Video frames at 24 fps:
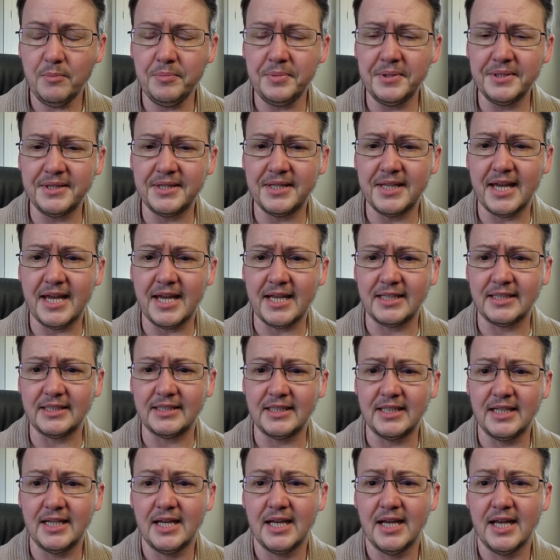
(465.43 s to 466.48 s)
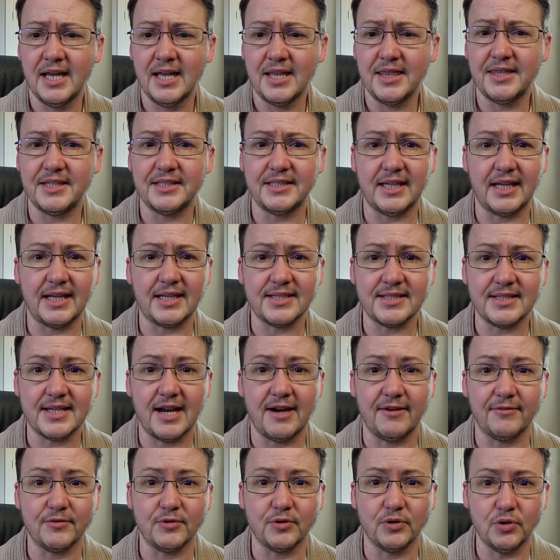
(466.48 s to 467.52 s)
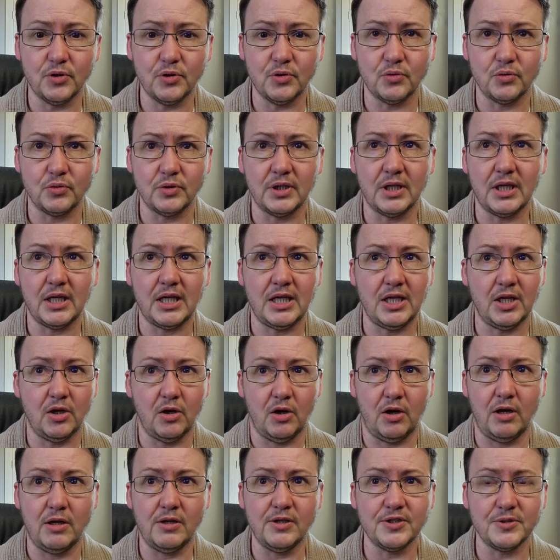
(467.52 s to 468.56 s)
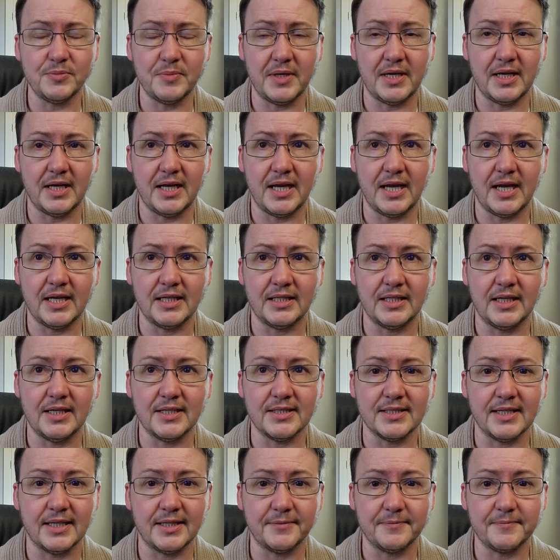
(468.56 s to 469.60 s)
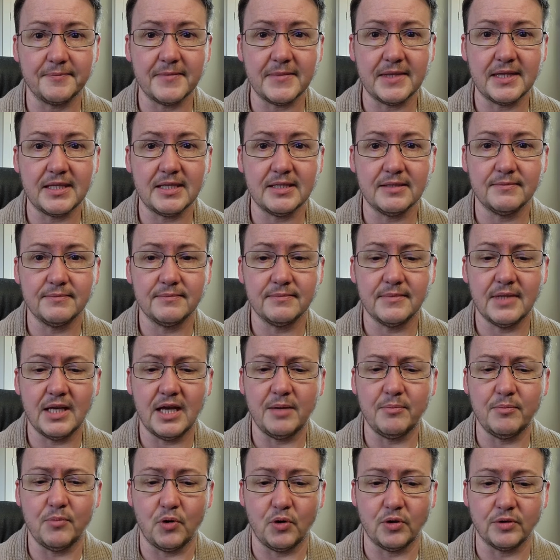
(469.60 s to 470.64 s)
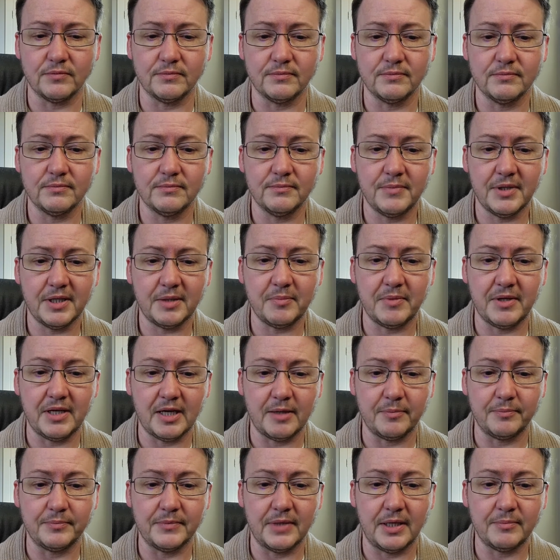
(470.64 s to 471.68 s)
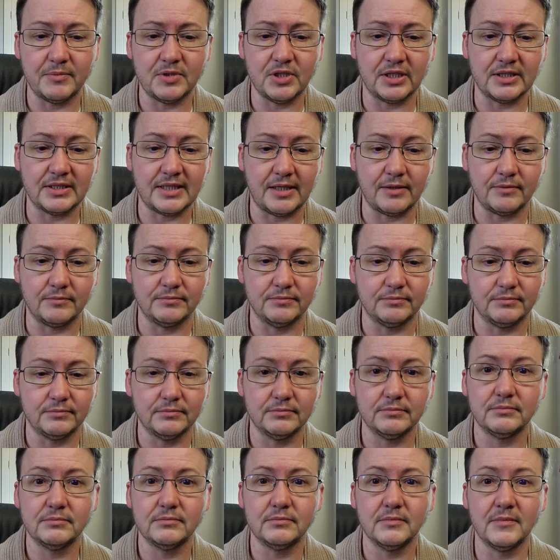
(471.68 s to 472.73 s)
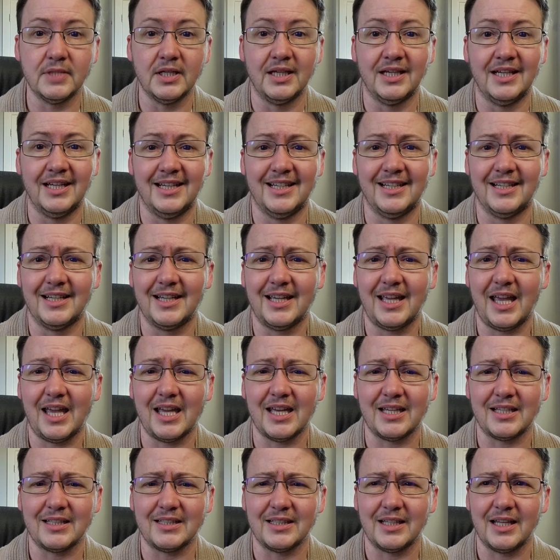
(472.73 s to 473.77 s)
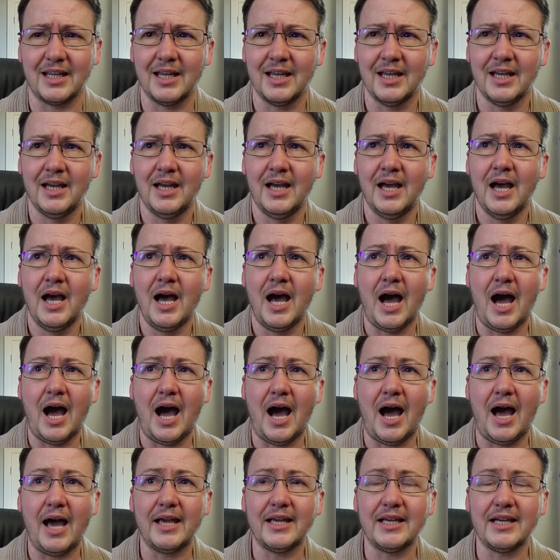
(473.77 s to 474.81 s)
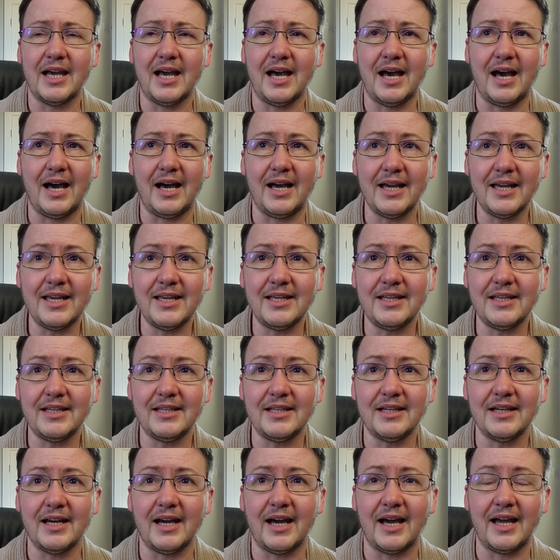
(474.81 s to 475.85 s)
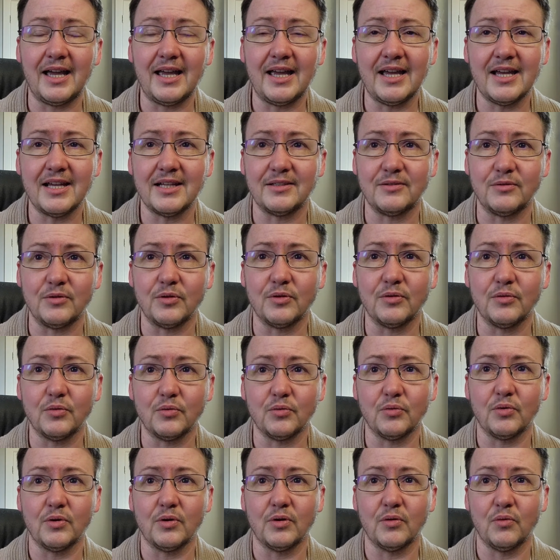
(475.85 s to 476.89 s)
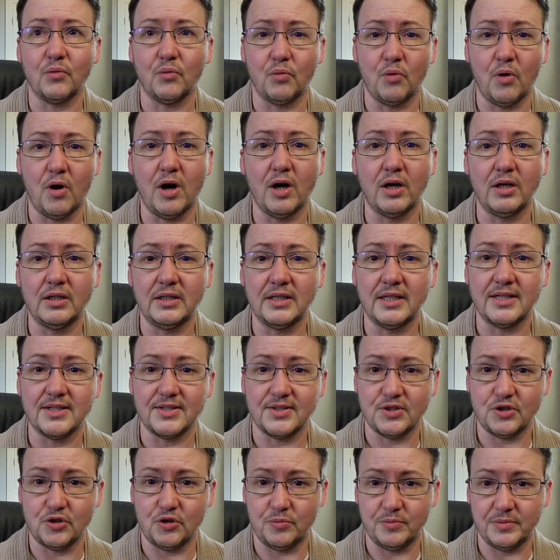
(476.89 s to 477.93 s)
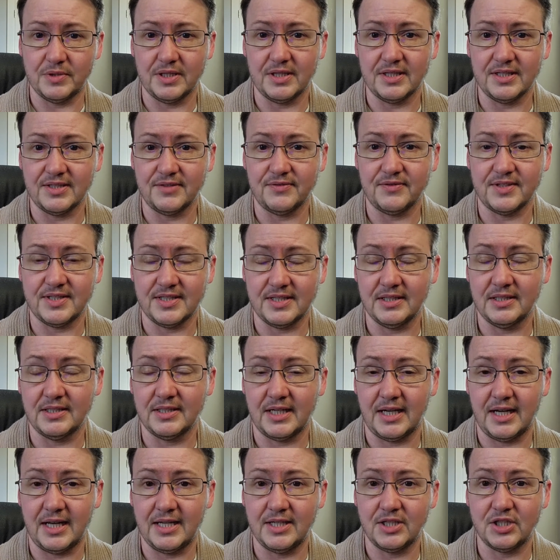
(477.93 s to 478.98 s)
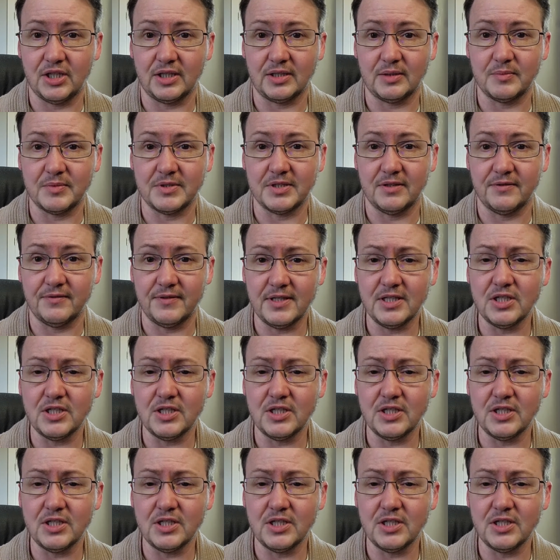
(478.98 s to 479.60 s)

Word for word: But then the next afternoon he calls me again, is like, I'm bored. Pick me up. I'm checked out. And I, I had wrongly assumed that this facility he checked himself